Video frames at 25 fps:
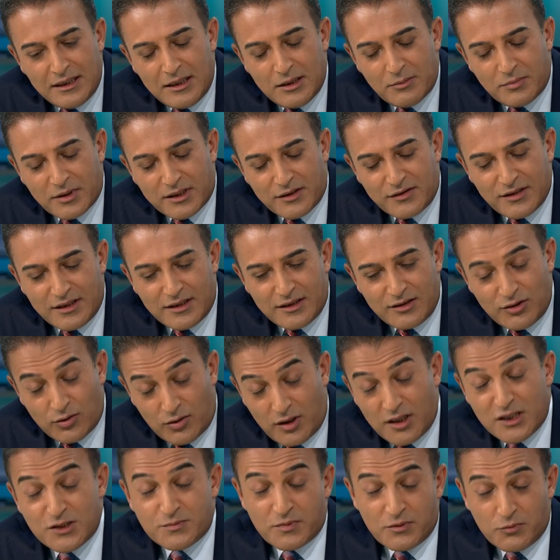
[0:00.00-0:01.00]
but I think your
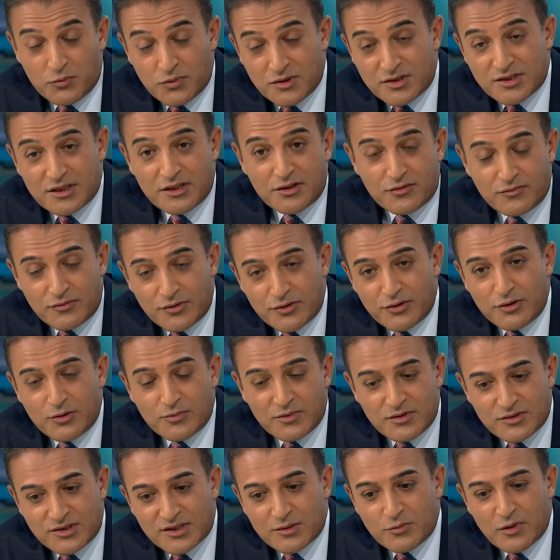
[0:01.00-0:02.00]
husband was in a room
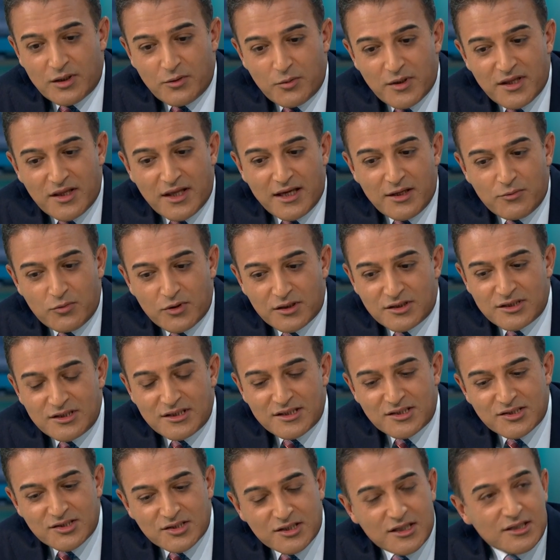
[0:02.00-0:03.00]
in somewhere where they were
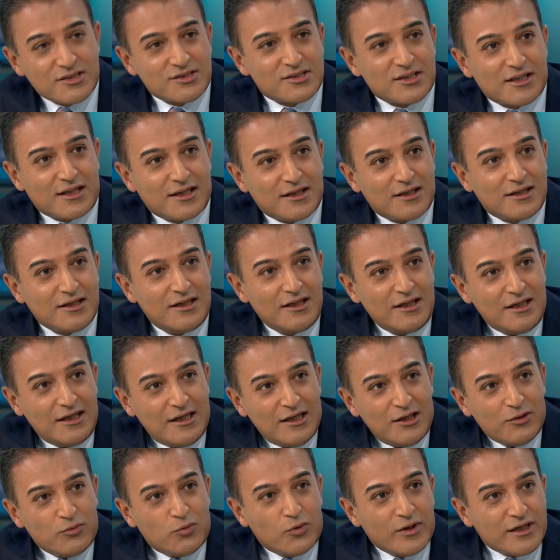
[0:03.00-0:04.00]
discussing
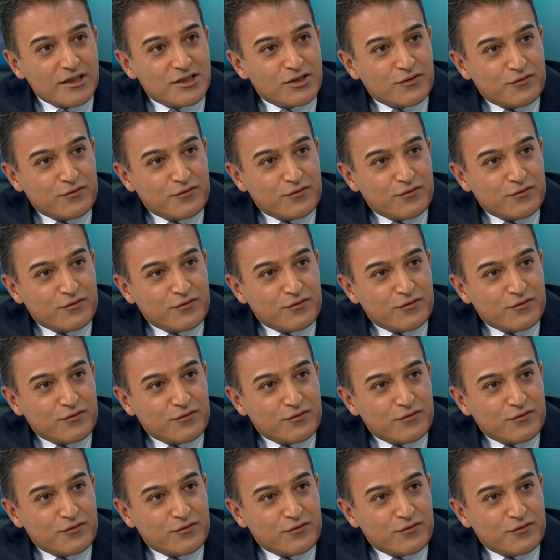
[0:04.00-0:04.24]
which